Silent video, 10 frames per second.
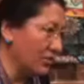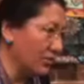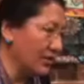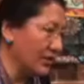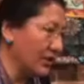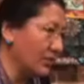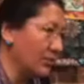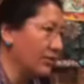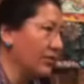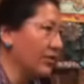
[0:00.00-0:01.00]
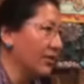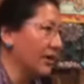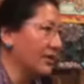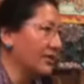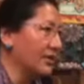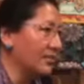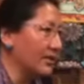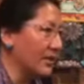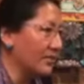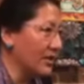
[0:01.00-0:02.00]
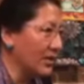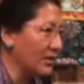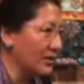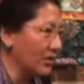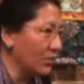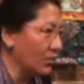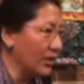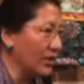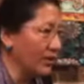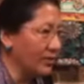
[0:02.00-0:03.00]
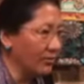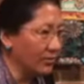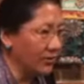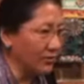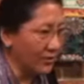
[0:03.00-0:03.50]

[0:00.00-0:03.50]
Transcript: sweet, sour, and sometimes ending with the bitter